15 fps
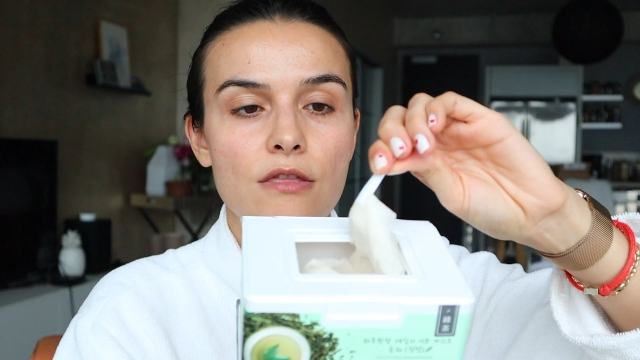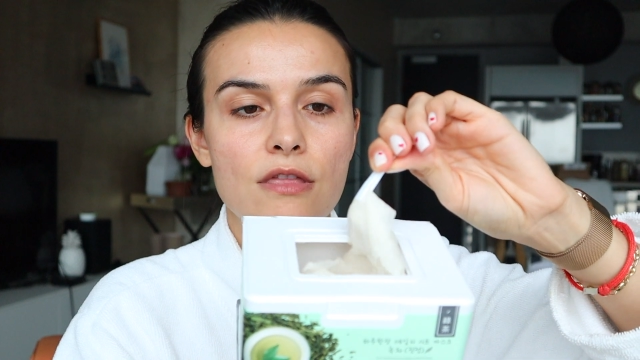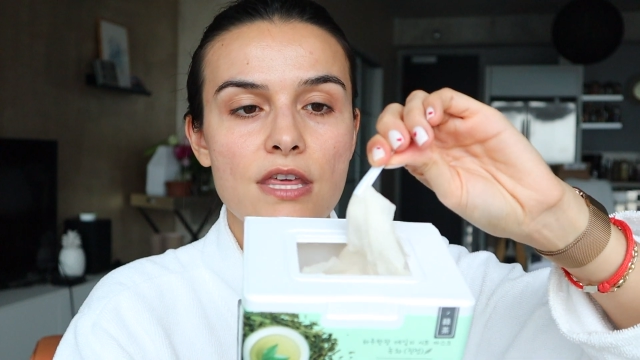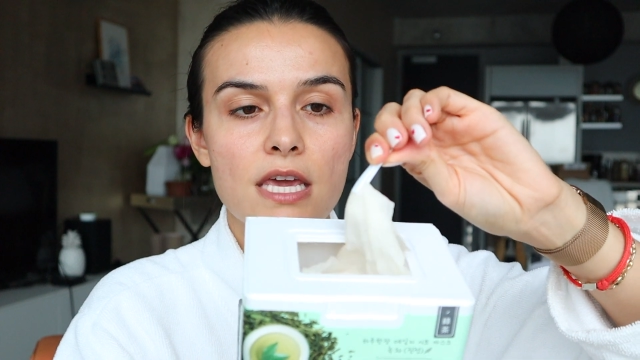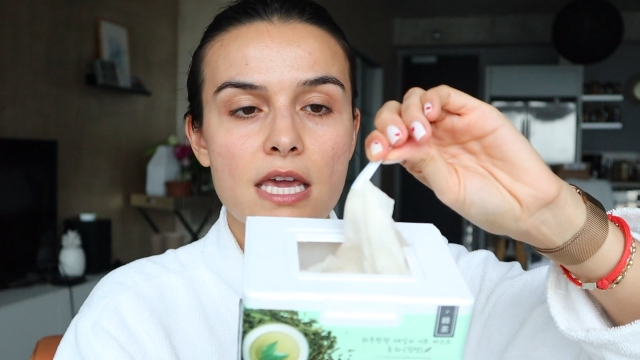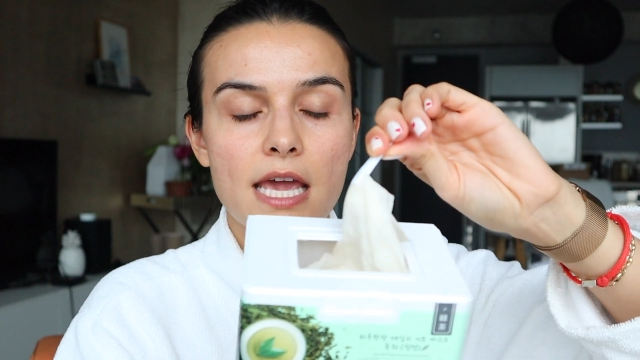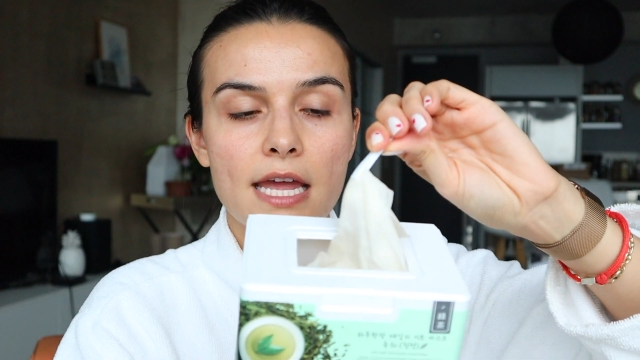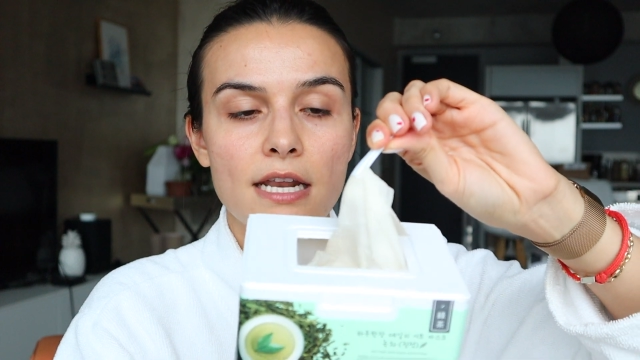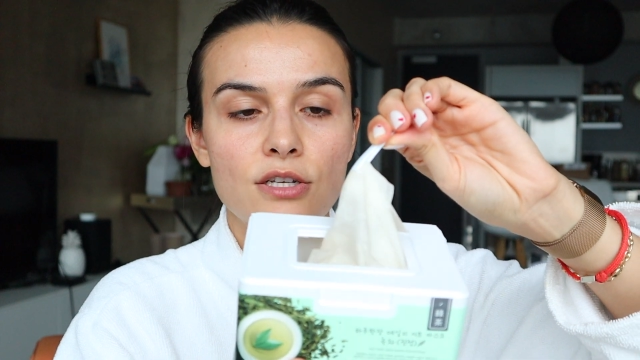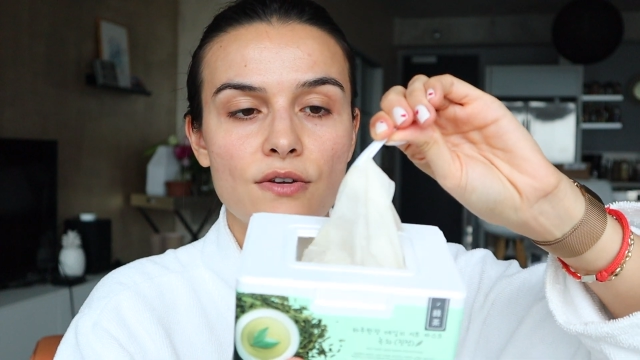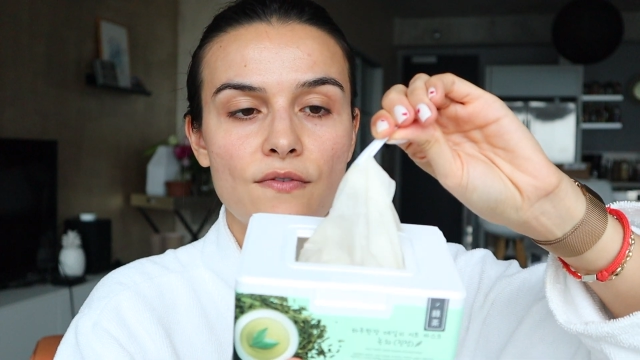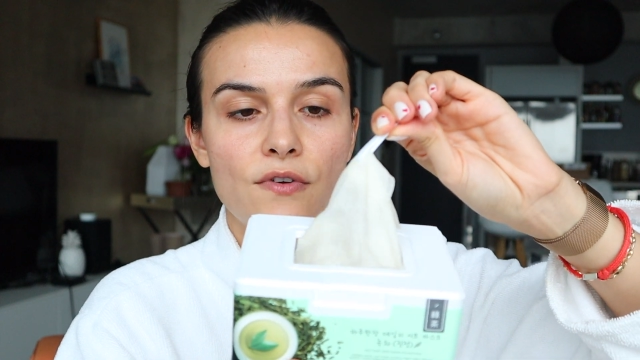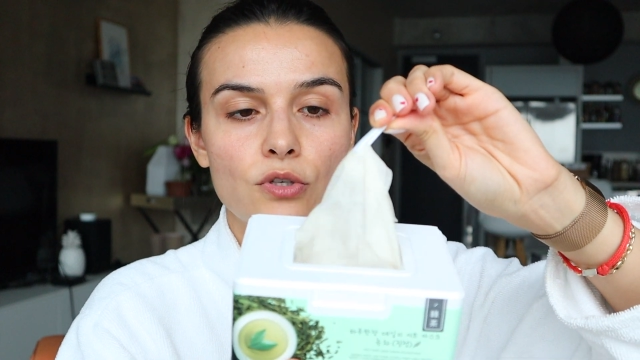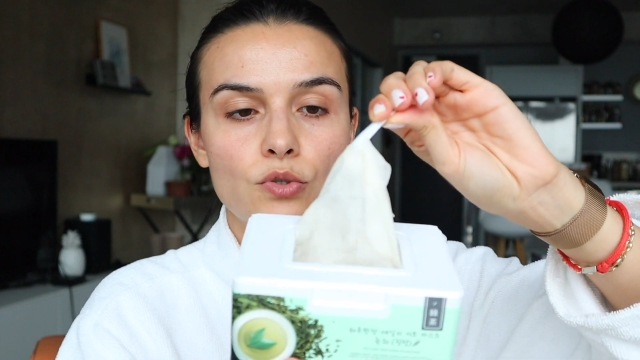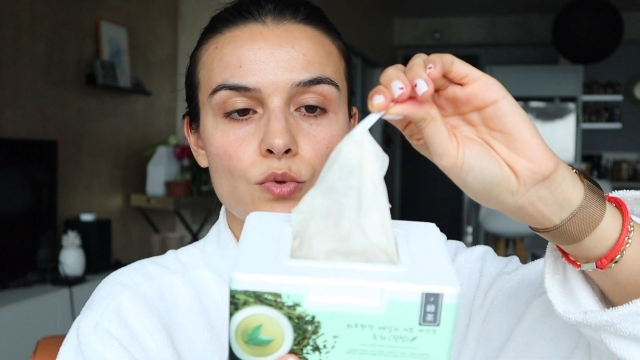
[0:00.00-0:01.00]
the
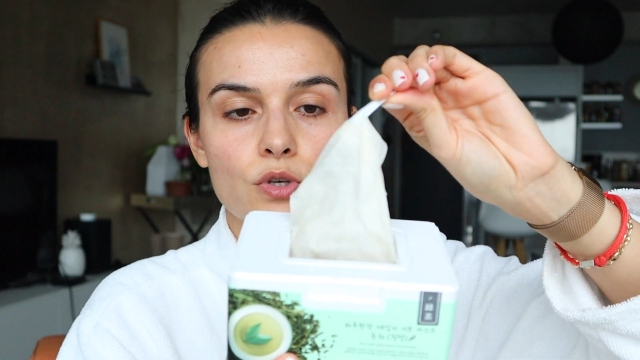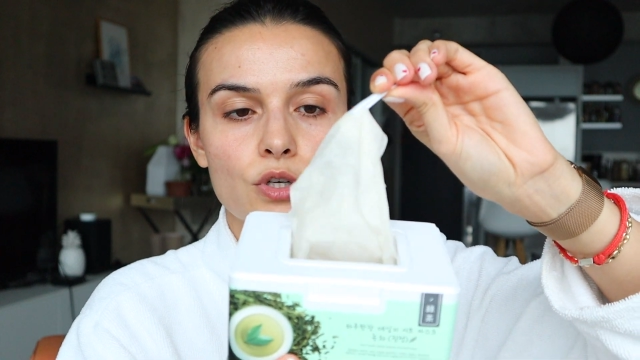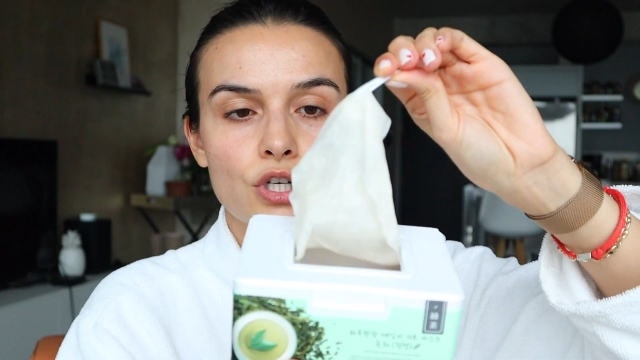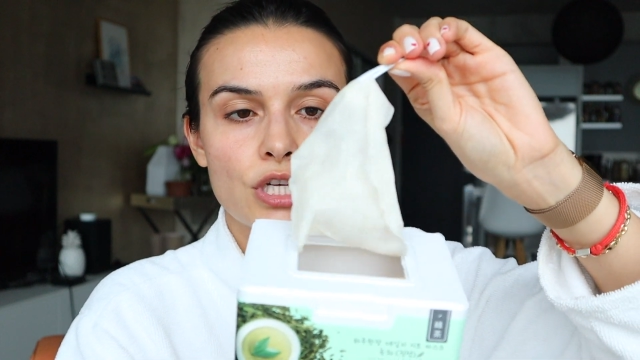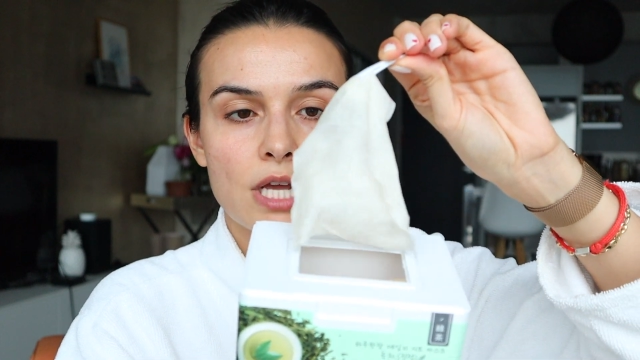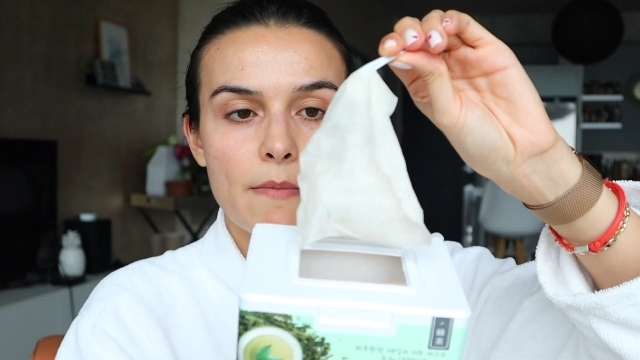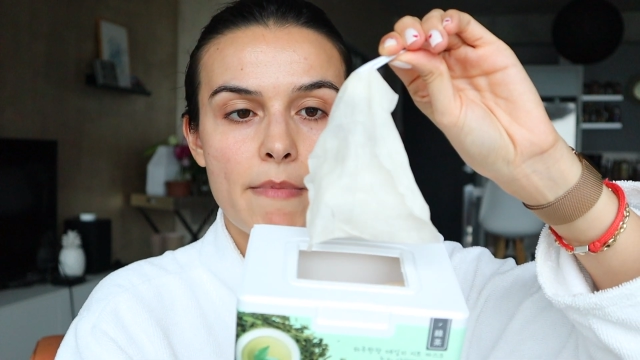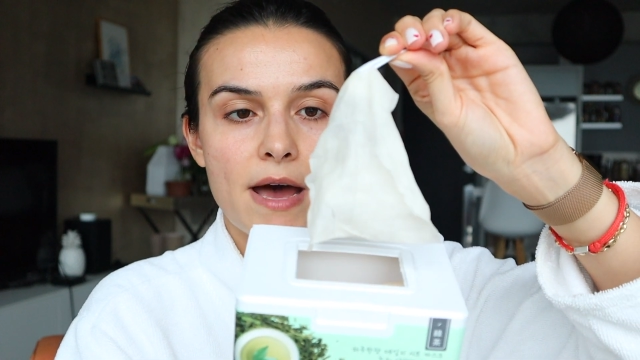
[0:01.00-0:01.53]
individual sheet